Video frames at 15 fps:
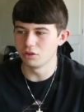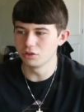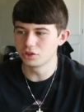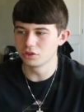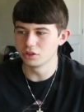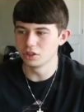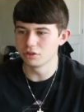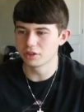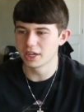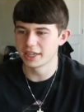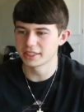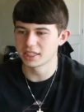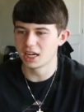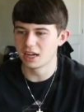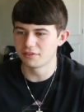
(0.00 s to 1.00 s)

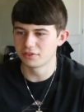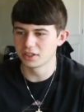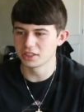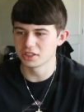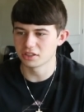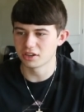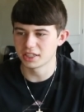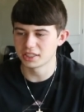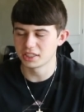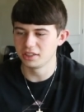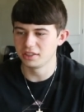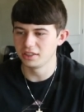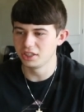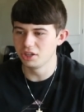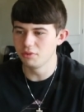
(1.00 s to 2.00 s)
ultra-low-cost offerings across
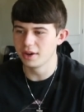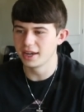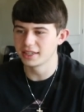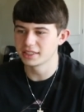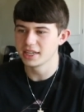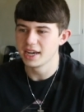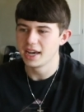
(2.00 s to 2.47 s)
the U.S.